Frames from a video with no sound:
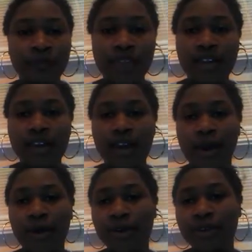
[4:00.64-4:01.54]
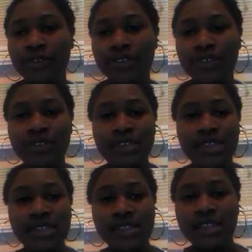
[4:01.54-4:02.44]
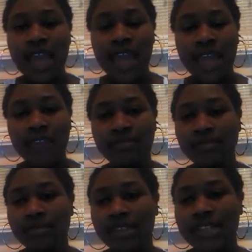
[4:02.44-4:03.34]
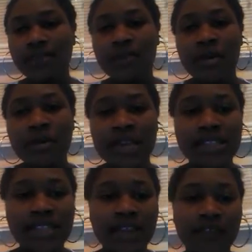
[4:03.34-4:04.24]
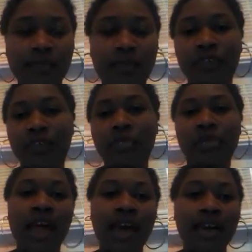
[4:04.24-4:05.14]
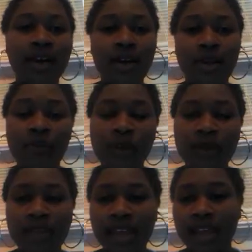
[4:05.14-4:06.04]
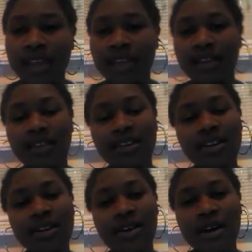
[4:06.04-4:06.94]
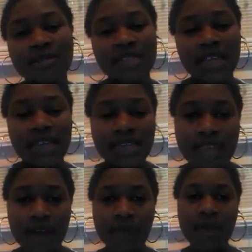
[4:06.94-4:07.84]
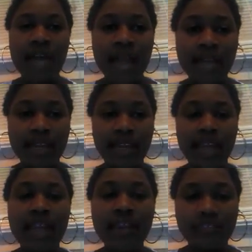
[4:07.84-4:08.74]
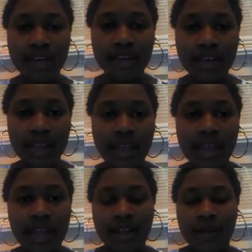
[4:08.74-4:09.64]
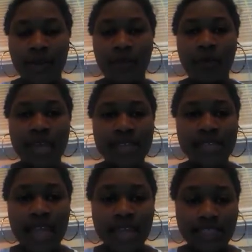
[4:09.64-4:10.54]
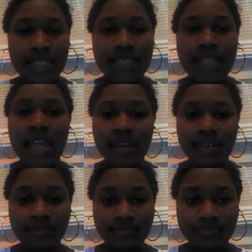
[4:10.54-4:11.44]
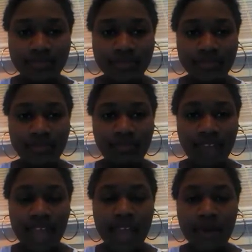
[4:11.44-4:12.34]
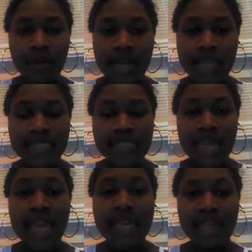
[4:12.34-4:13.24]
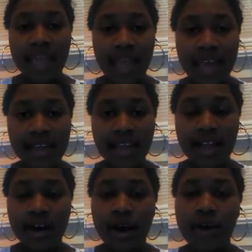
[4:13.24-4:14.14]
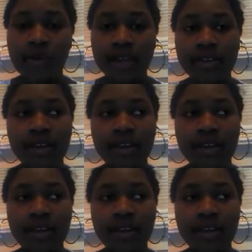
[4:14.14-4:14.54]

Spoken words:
you choosing to date this woman instead of a beautiful black woman, and you know what I'm saying? It's like we're not hearing what he's actually saying, and we're not taking that and going,